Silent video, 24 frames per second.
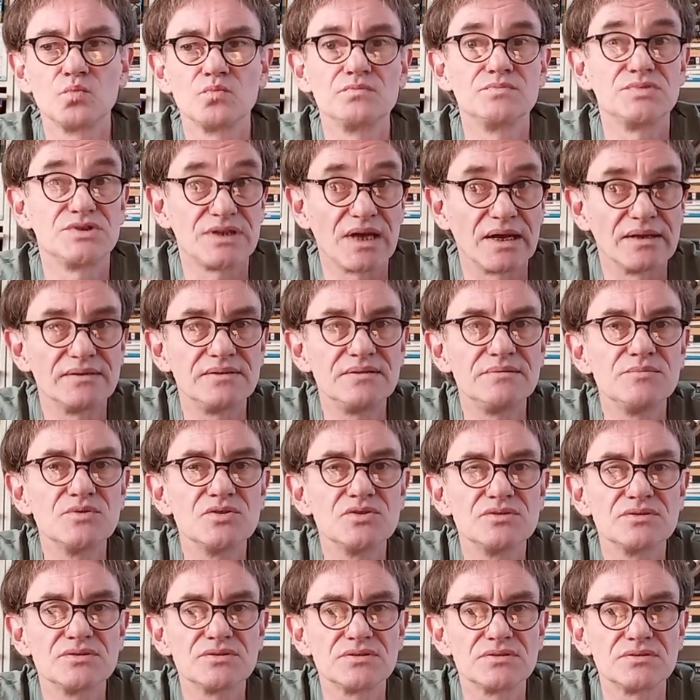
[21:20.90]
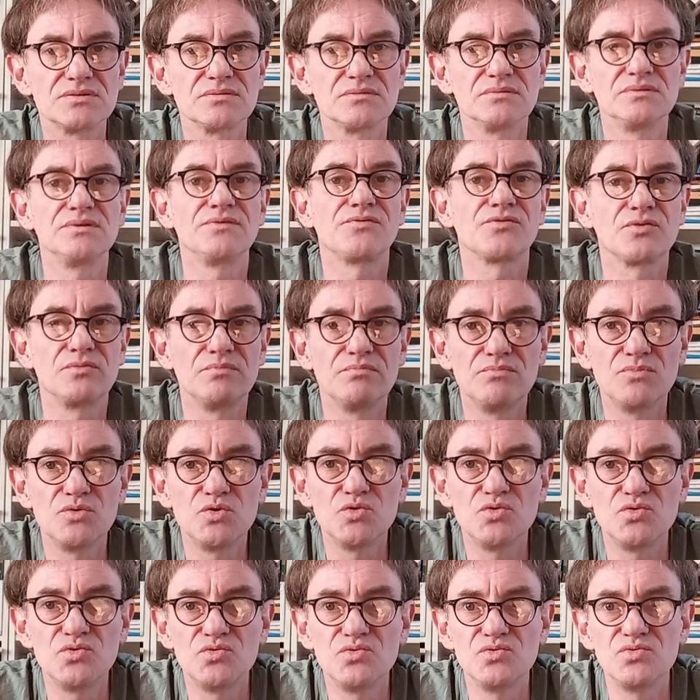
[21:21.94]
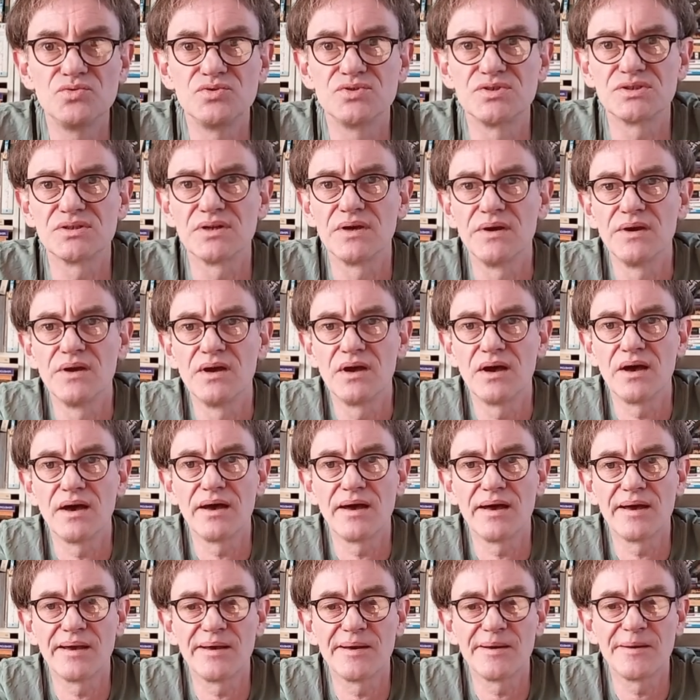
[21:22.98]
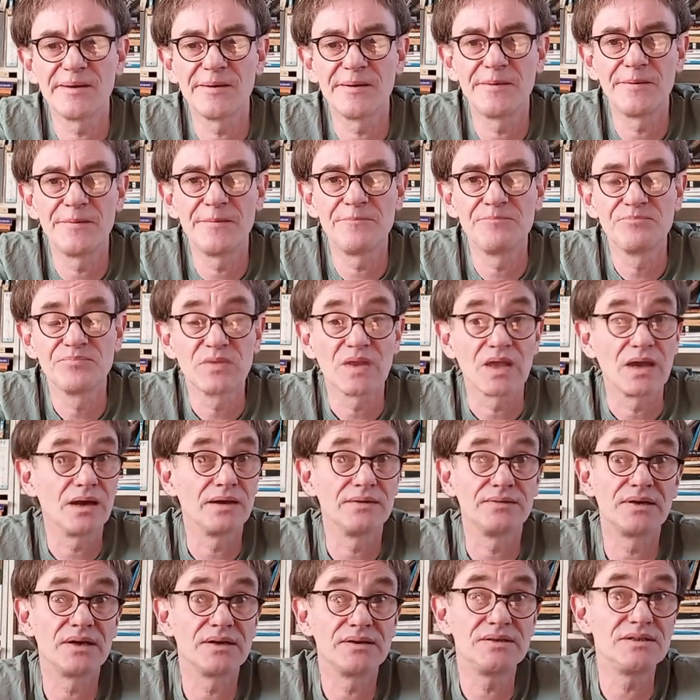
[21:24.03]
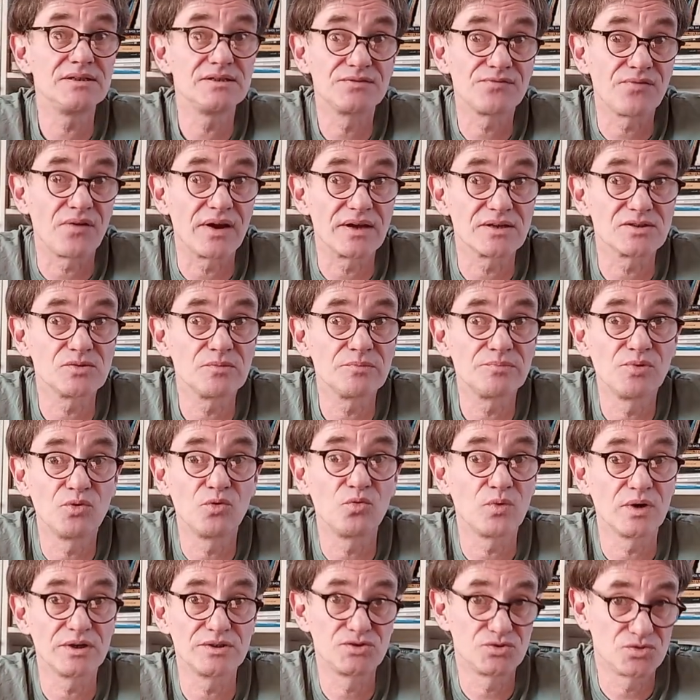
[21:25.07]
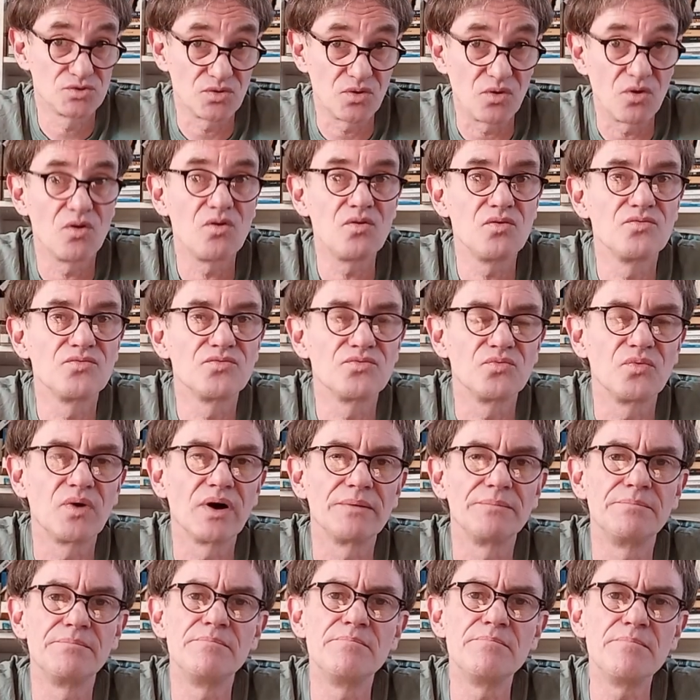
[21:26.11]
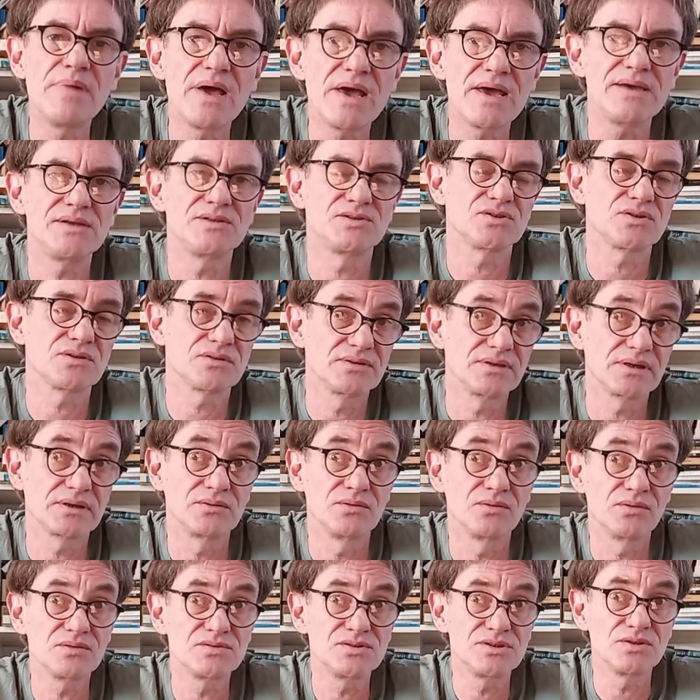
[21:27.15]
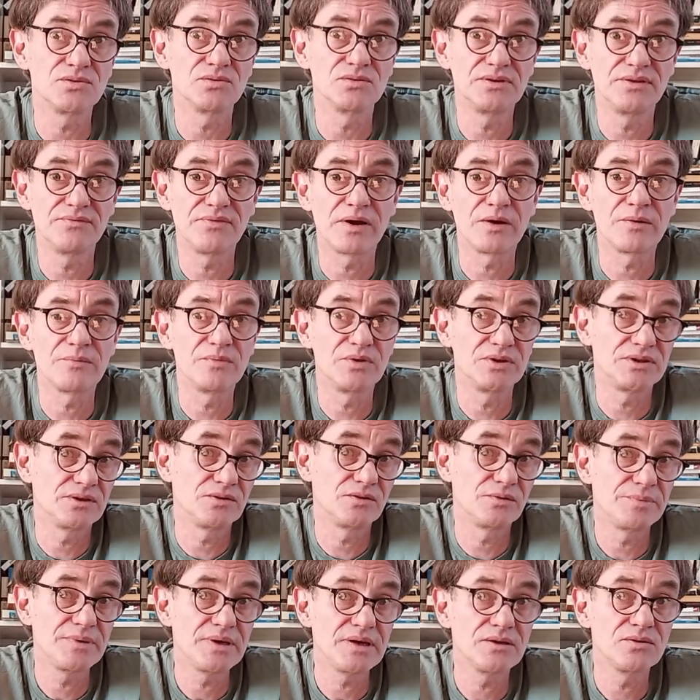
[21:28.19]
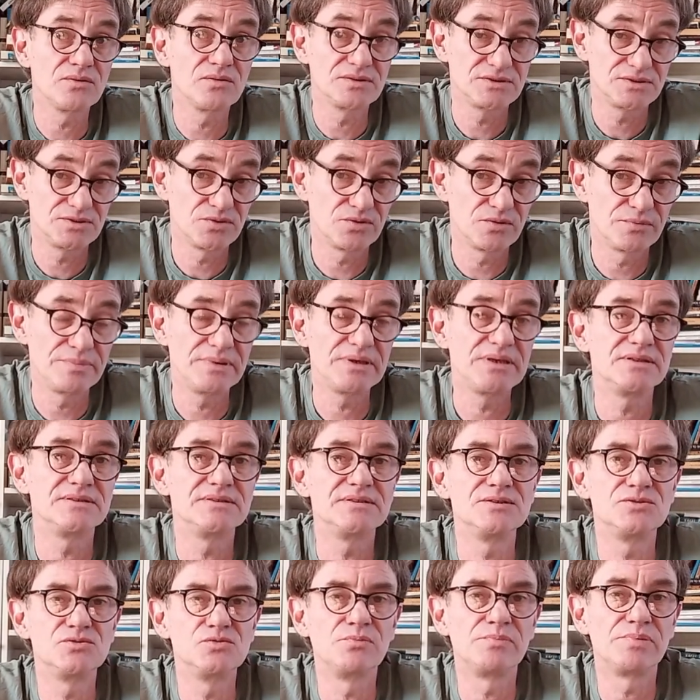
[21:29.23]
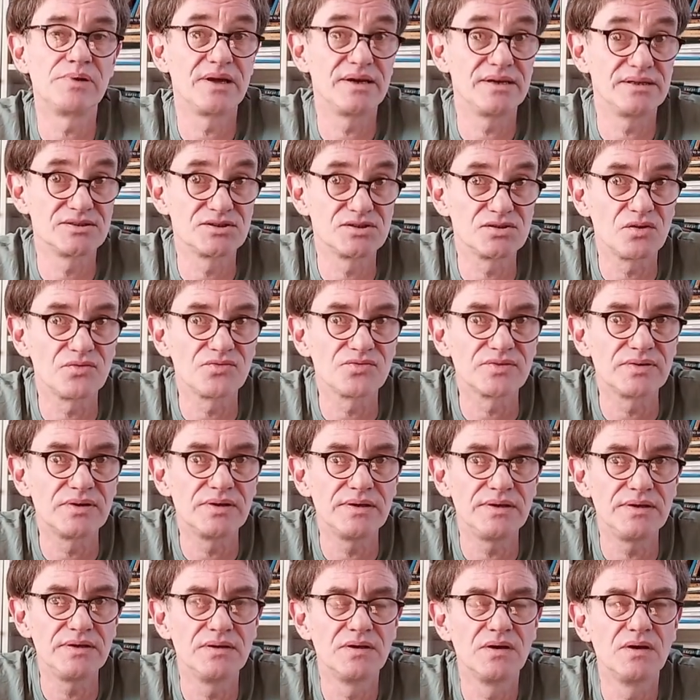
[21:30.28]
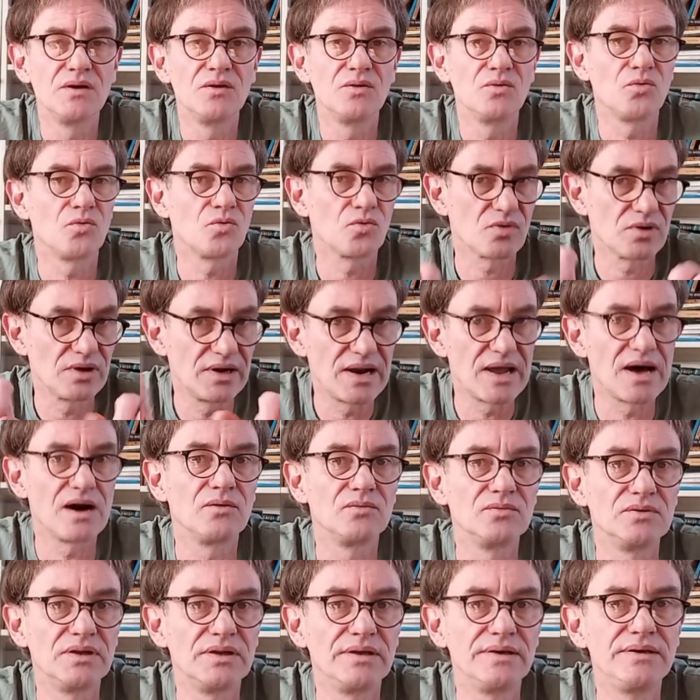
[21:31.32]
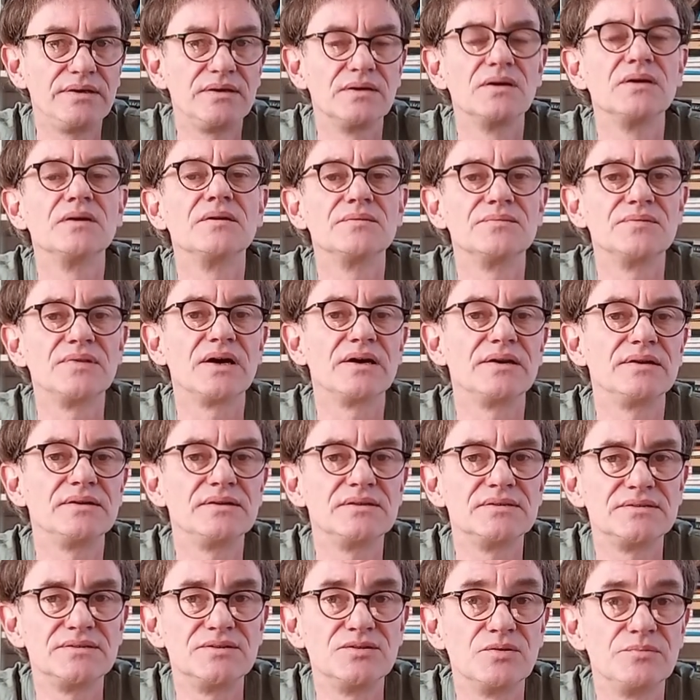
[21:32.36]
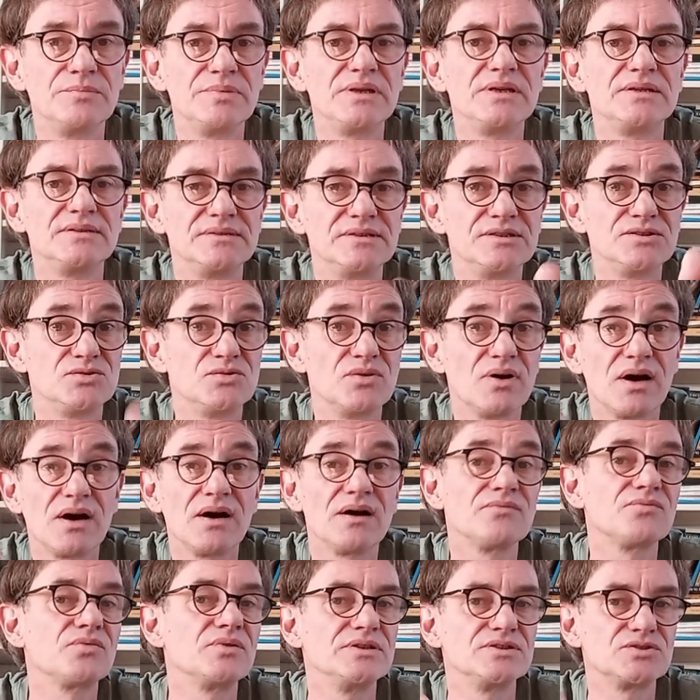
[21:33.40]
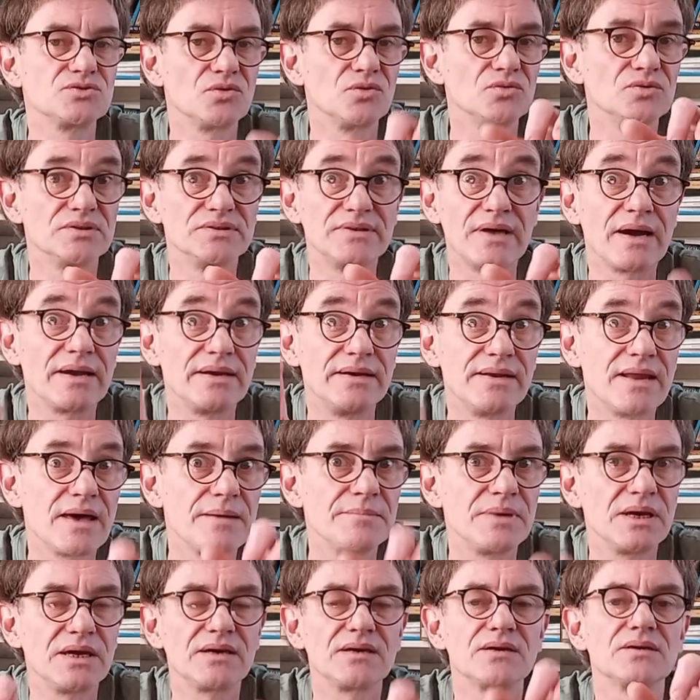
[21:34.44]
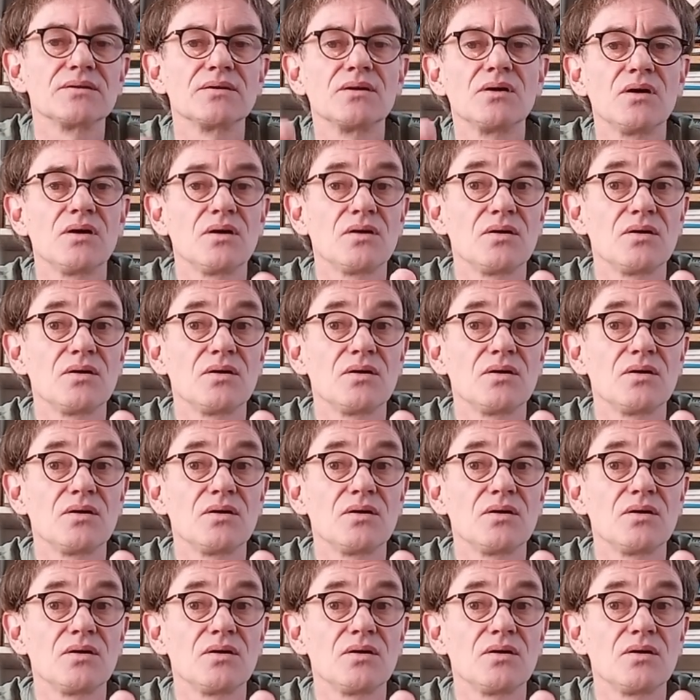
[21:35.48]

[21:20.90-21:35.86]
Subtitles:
sentiments, different moods, and that is, for example, what drove one major technological development in the piano is the ability to play softly or loudly. That is, the ability to have what is called a dynamic